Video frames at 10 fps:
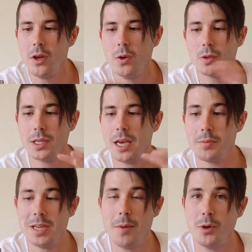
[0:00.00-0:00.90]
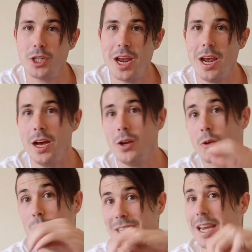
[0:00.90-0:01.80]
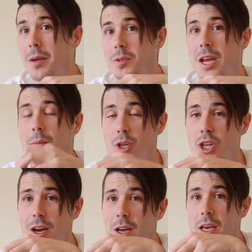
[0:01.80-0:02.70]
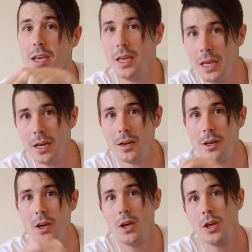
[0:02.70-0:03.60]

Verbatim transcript: or to keep temperature out or to keep temperature in